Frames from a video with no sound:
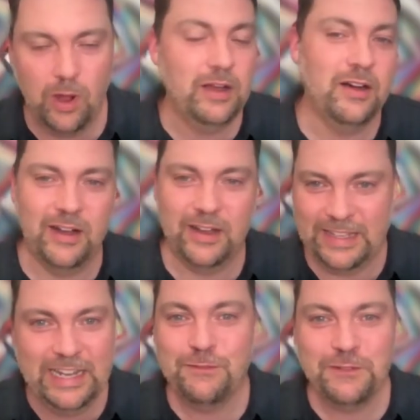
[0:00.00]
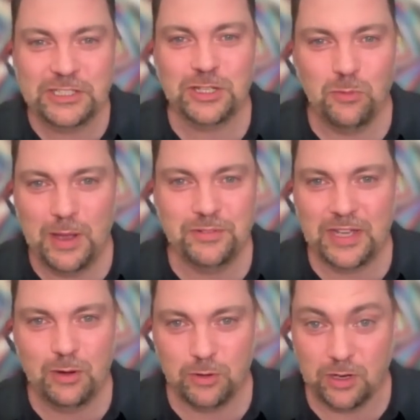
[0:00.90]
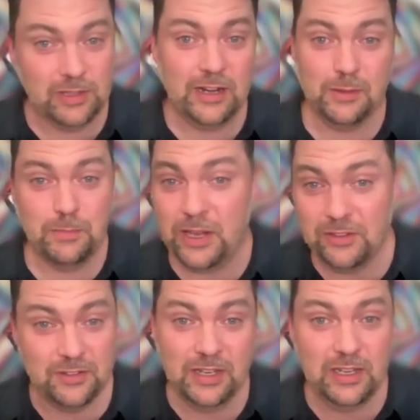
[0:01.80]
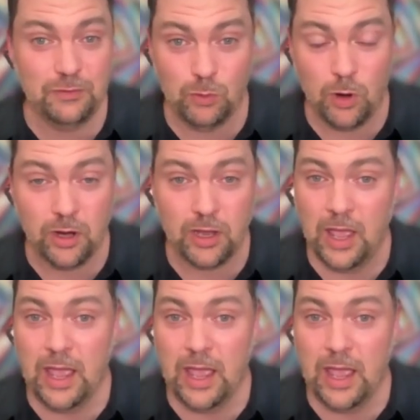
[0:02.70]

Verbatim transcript: uh, inefficient website where a lot of the buttons didn't even work,